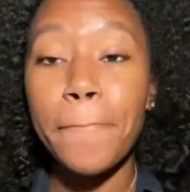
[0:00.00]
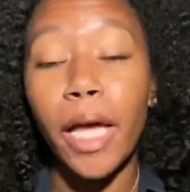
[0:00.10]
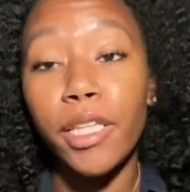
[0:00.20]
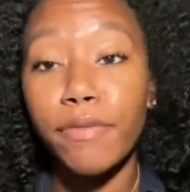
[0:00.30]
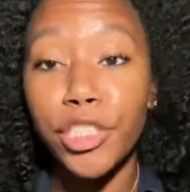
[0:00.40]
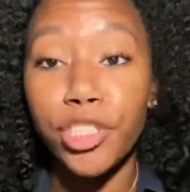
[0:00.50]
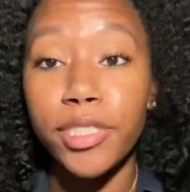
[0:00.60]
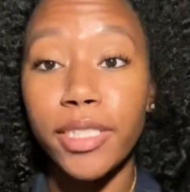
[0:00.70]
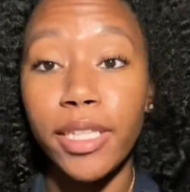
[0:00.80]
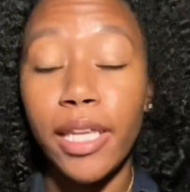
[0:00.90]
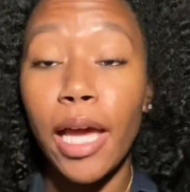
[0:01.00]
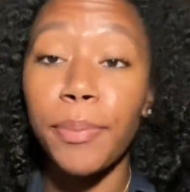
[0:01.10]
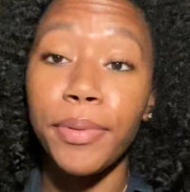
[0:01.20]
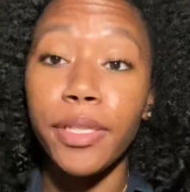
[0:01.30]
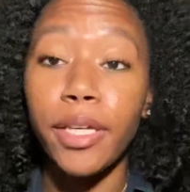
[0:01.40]
I live in Jersey and that
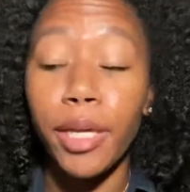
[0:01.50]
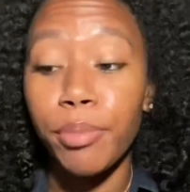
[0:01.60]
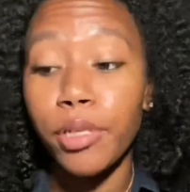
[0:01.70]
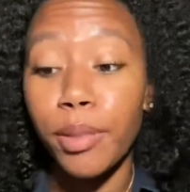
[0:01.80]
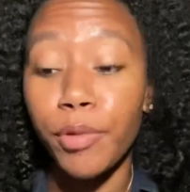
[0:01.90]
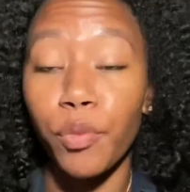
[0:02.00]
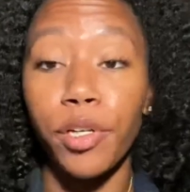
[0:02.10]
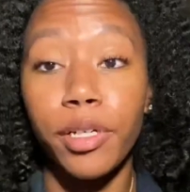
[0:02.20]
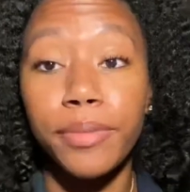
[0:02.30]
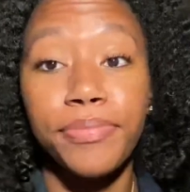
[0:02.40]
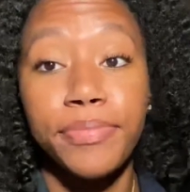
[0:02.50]
I'd be able to come to work.